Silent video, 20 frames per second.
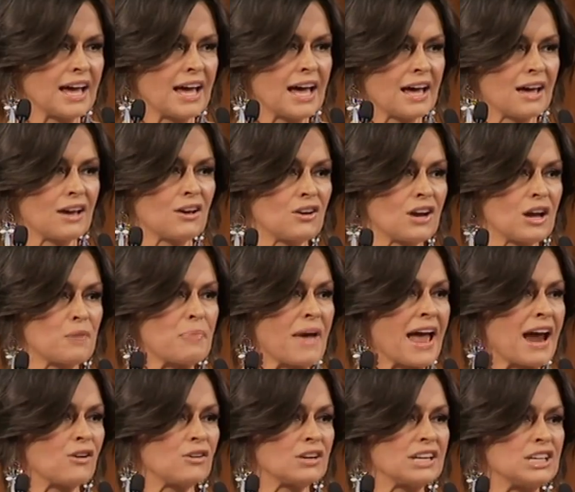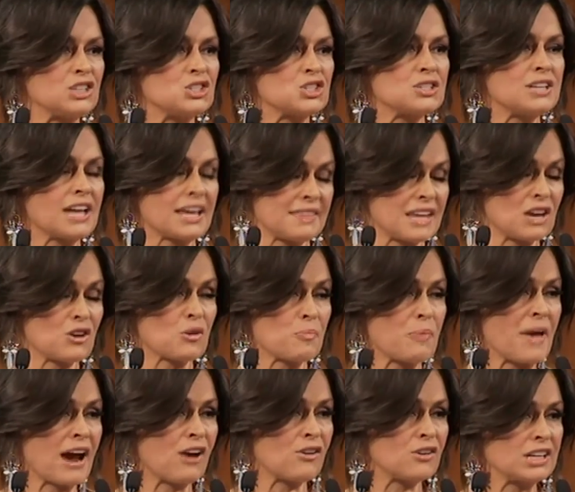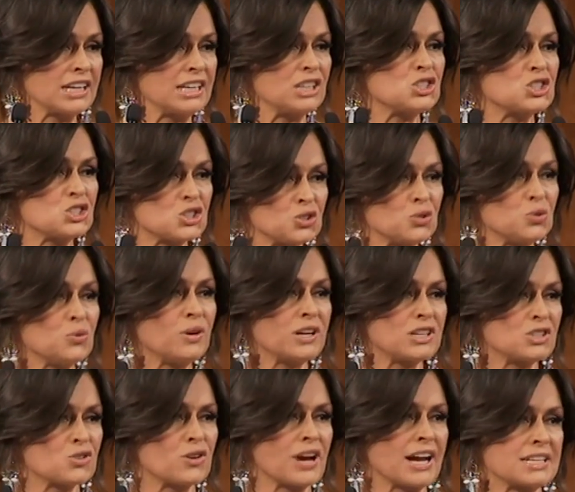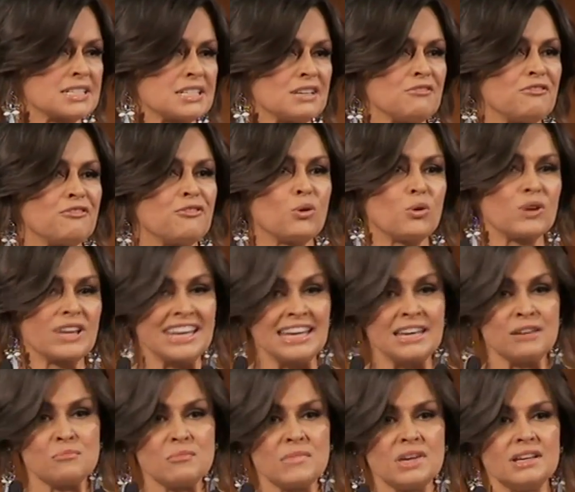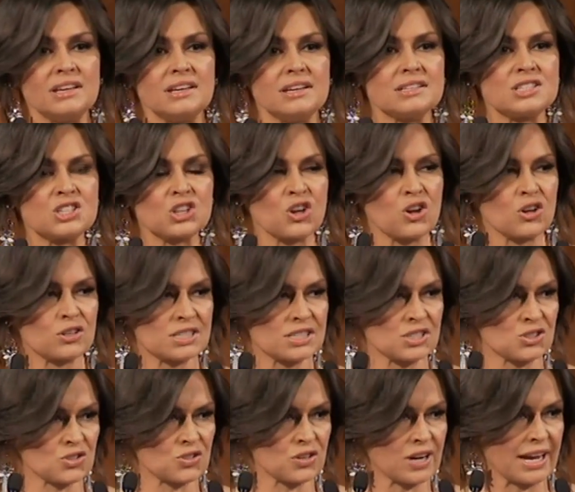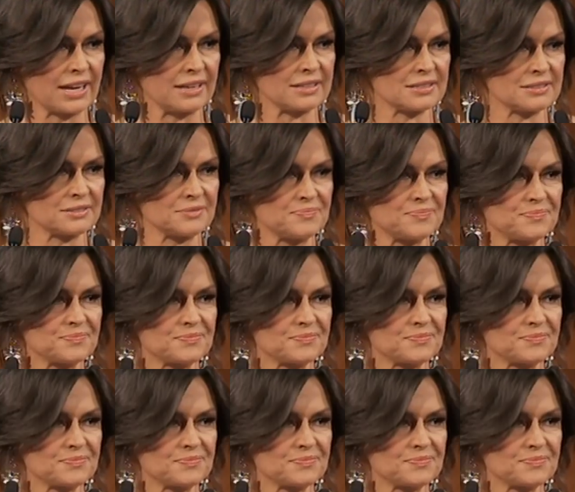are apparently too attractive for him to concentrate.